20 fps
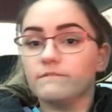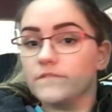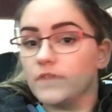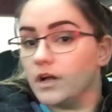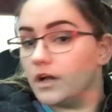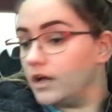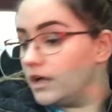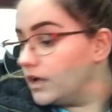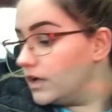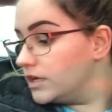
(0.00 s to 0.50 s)

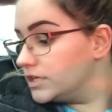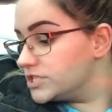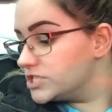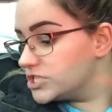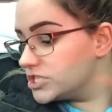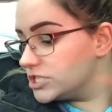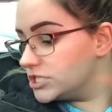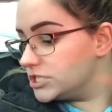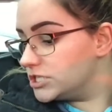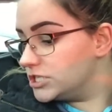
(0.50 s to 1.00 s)

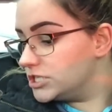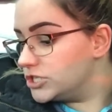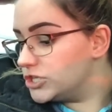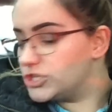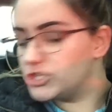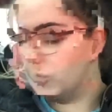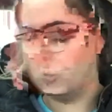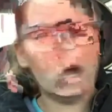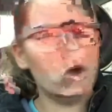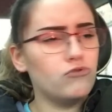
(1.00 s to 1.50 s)
Frosty
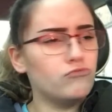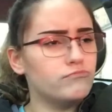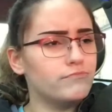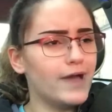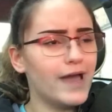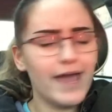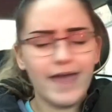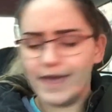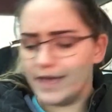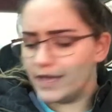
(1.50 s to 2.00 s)
the
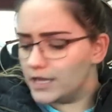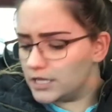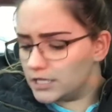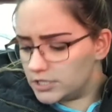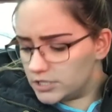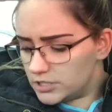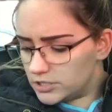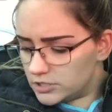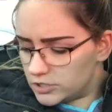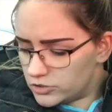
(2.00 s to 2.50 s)

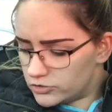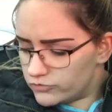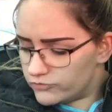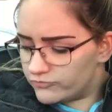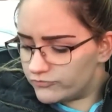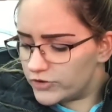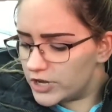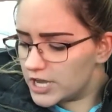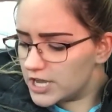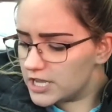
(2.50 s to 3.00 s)
snowman, you
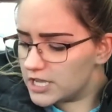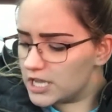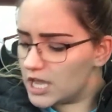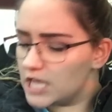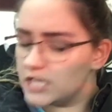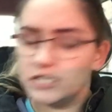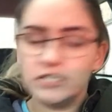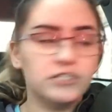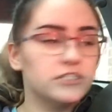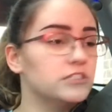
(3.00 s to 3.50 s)

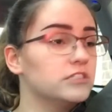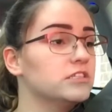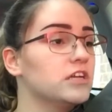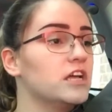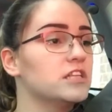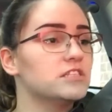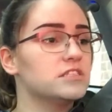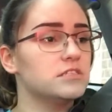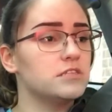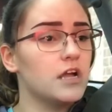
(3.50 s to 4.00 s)
freaking
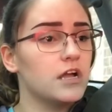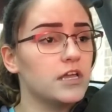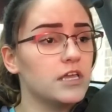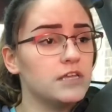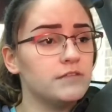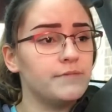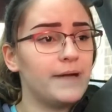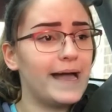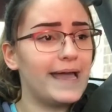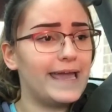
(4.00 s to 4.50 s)
got stuck
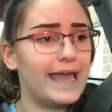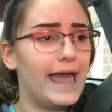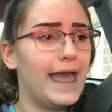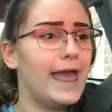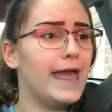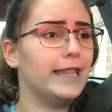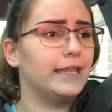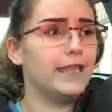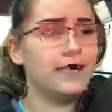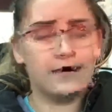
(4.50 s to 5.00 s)
in my
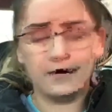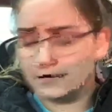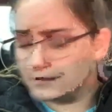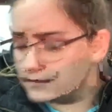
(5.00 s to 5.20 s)
head.